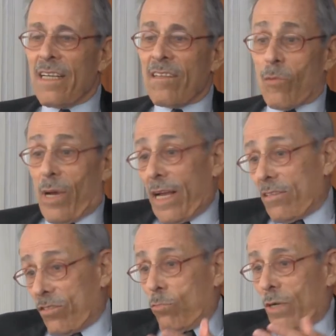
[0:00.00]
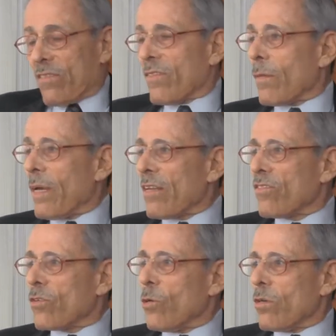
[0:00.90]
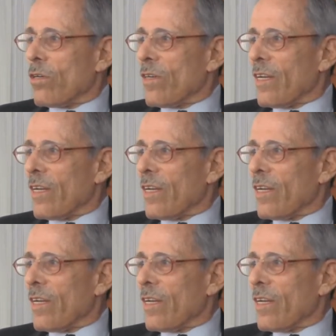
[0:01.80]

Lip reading: So I asked her what's the best school,